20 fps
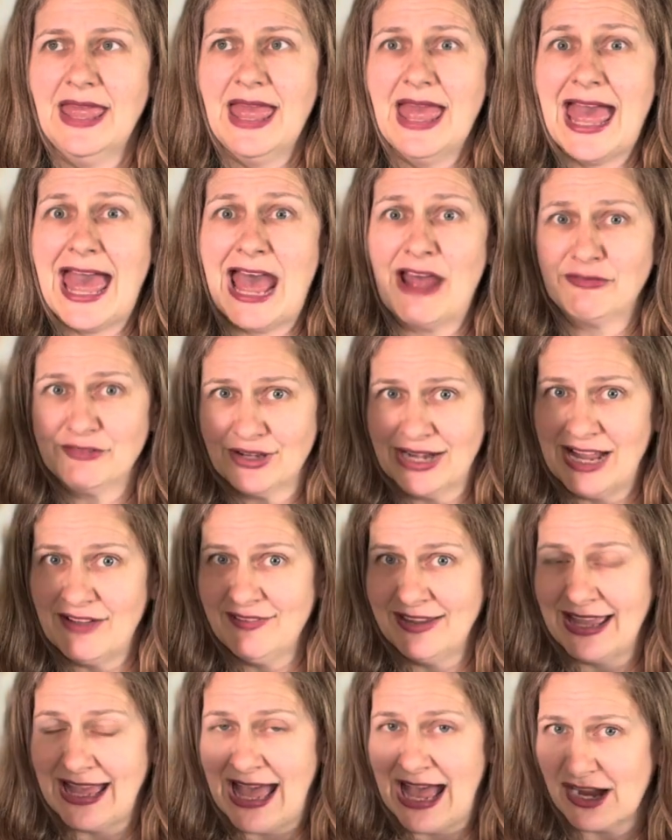after
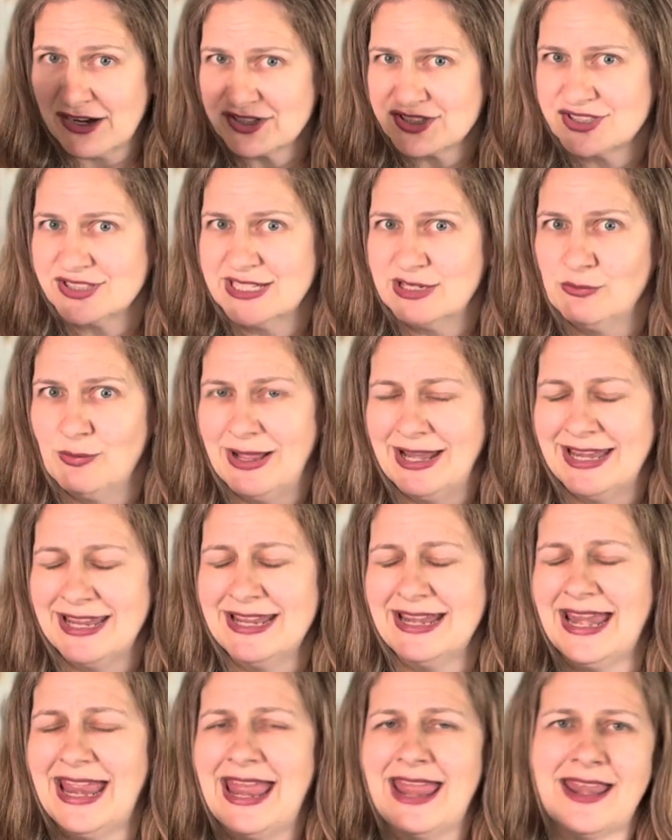having actually wet
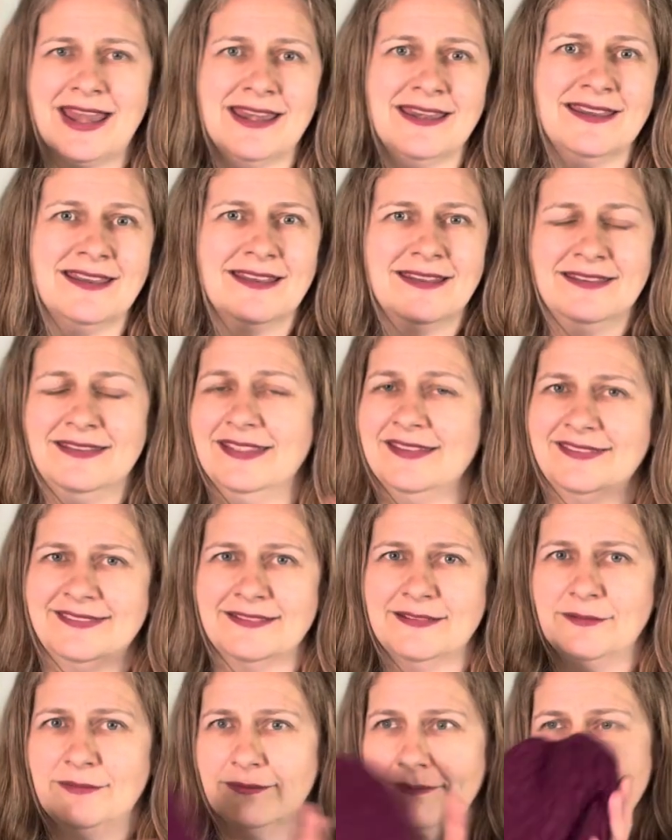it, and
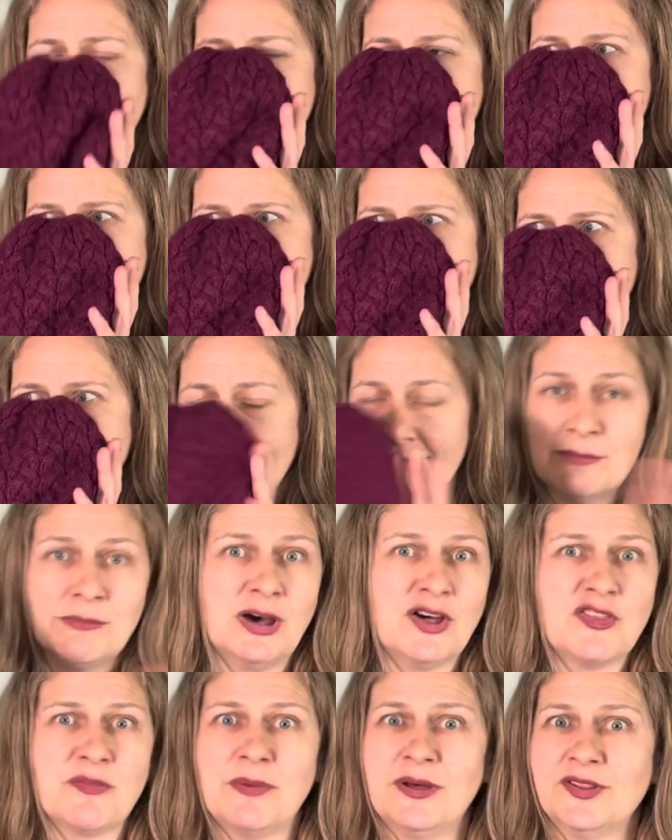the
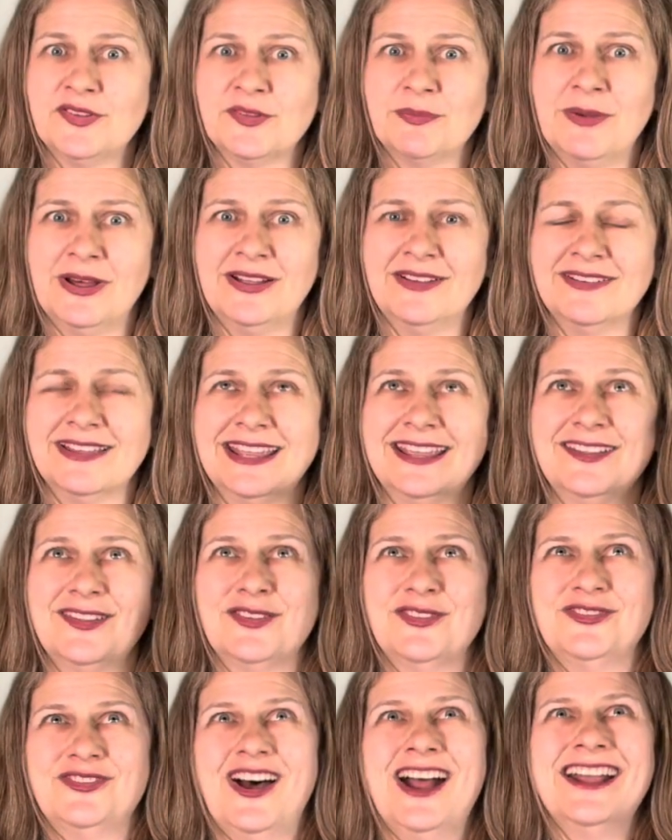mothball smell is
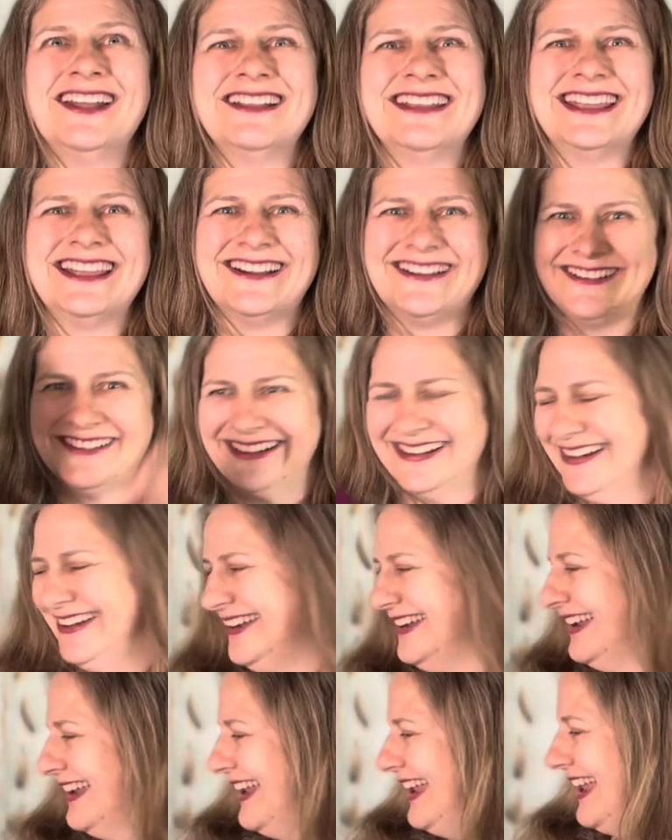finally gone.
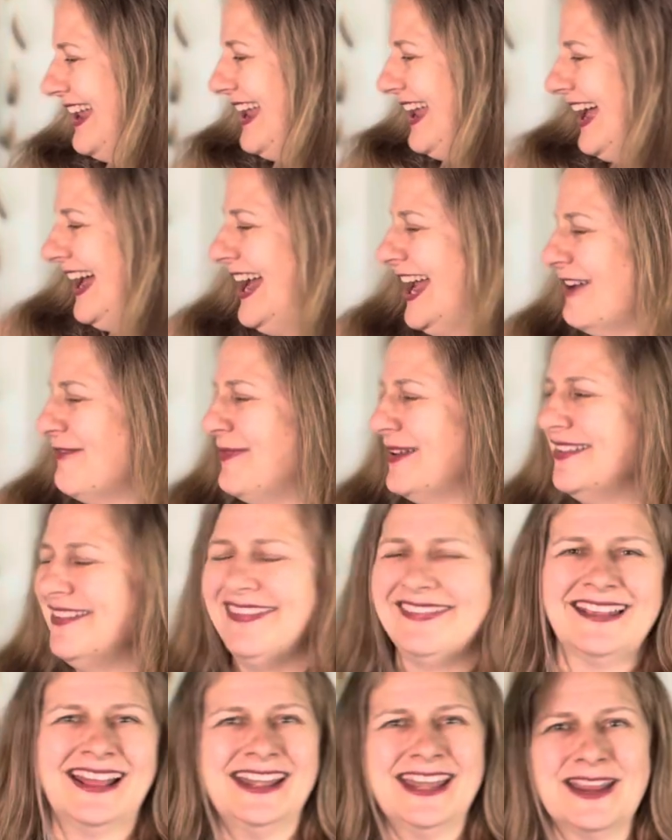I have been
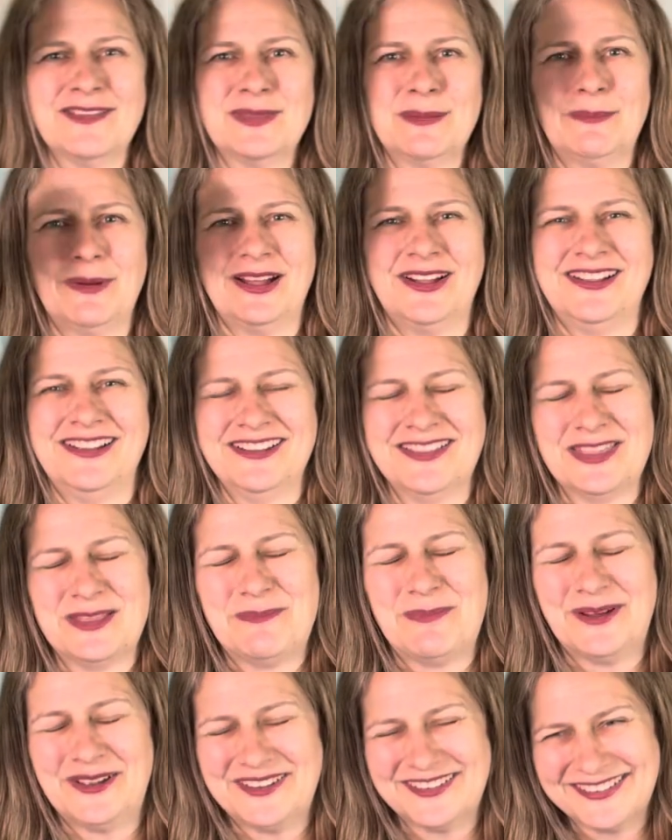sunning the
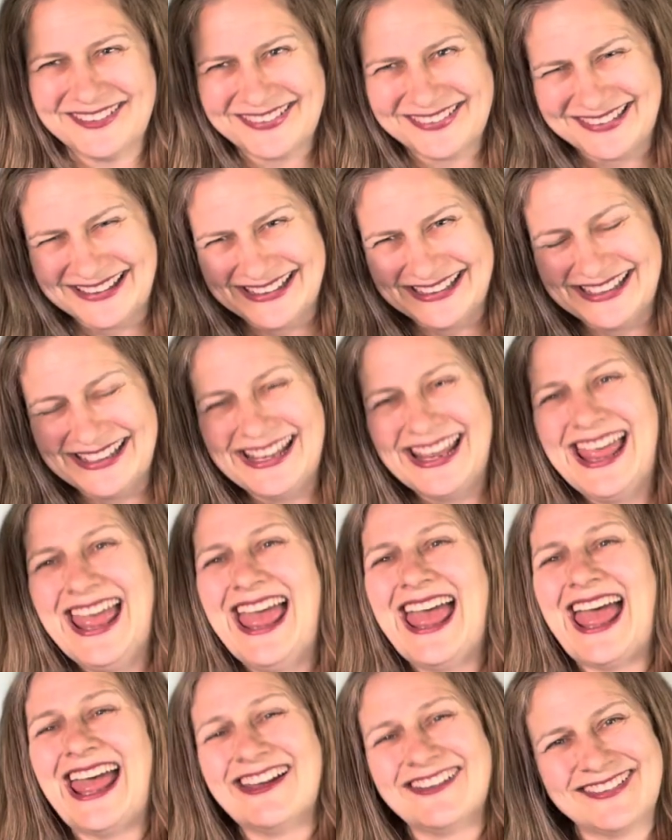balls
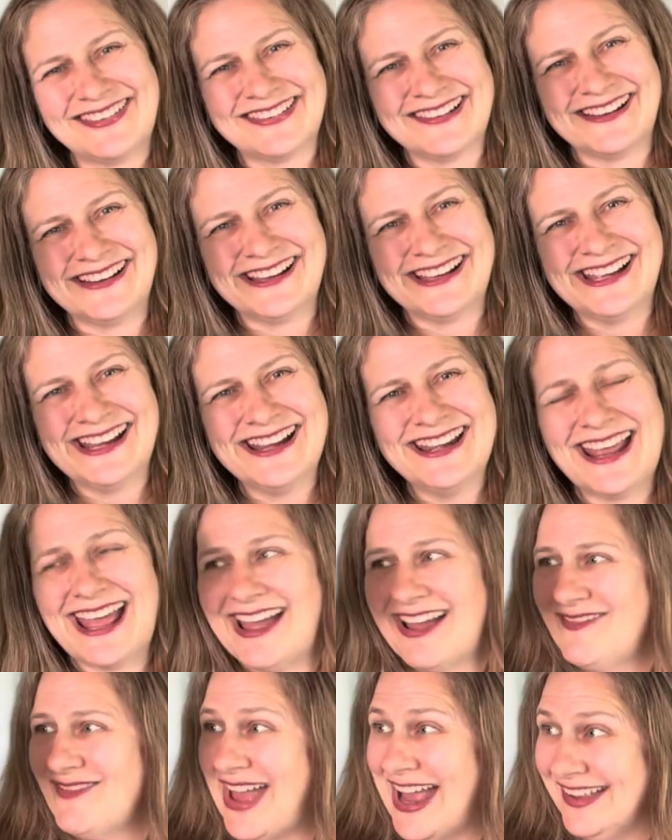outside
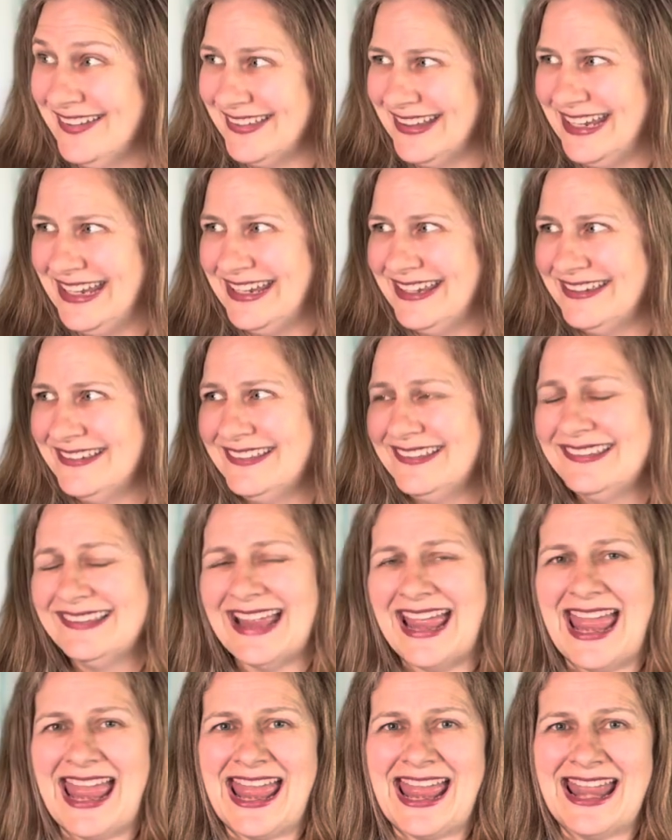as is,
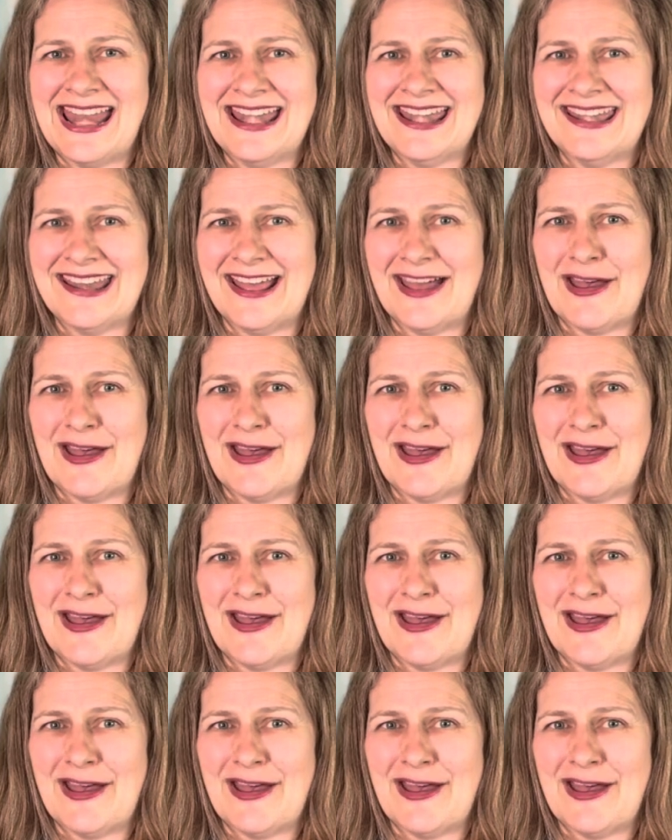and